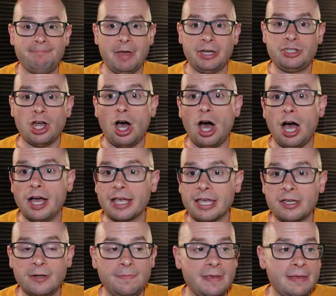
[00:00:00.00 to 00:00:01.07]
a dog.
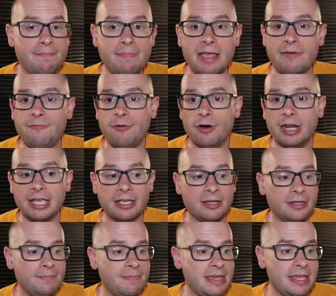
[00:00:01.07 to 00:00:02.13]
It could be Bigfoot. It
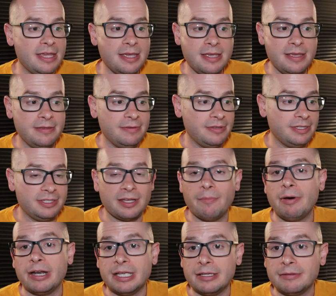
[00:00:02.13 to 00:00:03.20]
could be
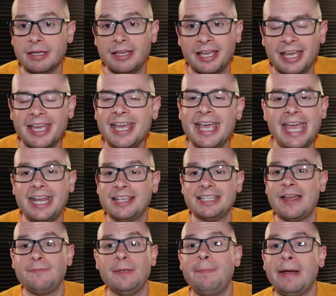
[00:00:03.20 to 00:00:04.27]
somebody. It doesn't
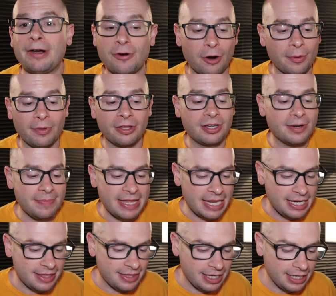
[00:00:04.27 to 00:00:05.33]
have to be paranormal. It could be
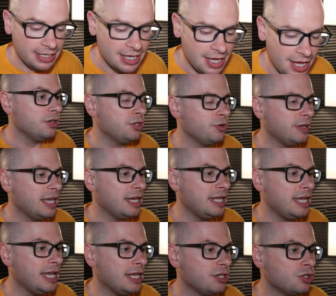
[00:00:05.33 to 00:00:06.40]
anything. Are you doing
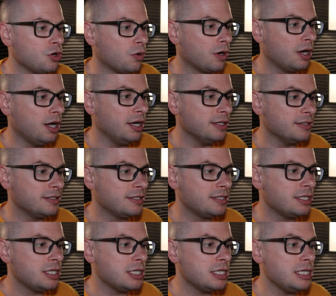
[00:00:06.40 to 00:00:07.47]
any indoor
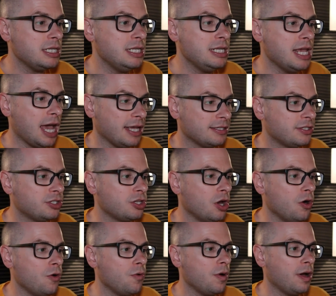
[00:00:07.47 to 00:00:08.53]
hunts? Yes.
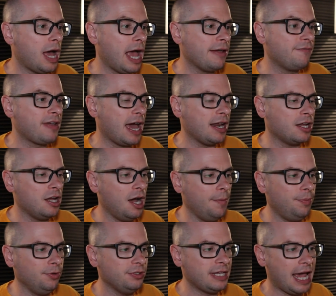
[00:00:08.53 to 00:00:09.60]
So I've got a
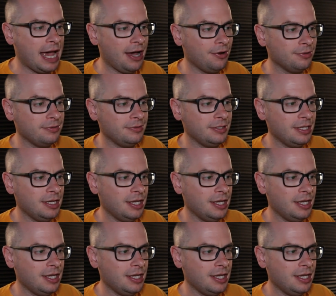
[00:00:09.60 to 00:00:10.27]
couple down